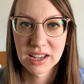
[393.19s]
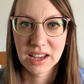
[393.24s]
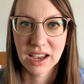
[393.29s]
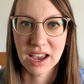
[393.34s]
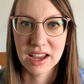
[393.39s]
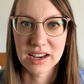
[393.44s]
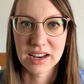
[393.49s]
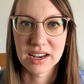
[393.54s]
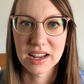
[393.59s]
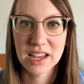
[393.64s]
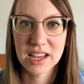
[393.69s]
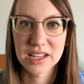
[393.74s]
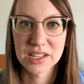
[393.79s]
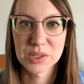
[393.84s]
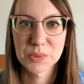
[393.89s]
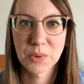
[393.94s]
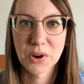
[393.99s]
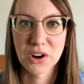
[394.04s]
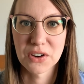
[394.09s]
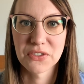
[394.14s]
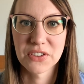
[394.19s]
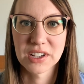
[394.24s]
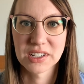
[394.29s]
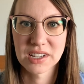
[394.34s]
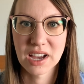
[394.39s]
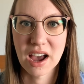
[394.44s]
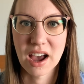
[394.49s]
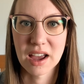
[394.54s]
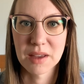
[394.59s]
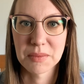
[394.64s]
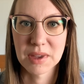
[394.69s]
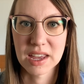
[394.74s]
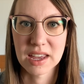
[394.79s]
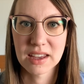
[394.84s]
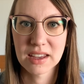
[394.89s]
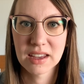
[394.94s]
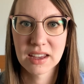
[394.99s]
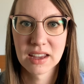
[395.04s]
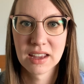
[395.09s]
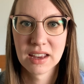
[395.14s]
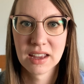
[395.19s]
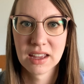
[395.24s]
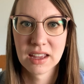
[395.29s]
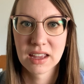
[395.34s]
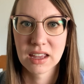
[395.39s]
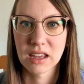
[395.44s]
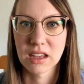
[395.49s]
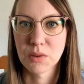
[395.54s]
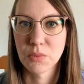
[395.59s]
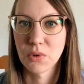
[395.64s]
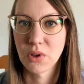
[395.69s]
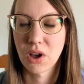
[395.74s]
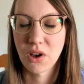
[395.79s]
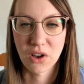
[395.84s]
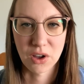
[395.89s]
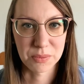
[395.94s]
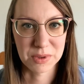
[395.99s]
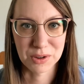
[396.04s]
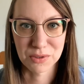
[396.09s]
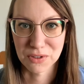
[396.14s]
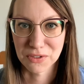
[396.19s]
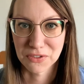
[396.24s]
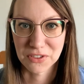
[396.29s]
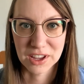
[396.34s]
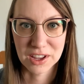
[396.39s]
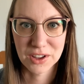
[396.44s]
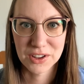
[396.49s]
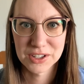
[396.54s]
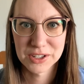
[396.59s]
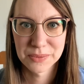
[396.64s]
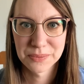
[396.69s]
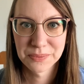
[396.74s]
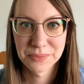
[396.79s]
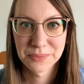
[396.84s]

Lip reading: And in His perfect timing, it will all be revealed.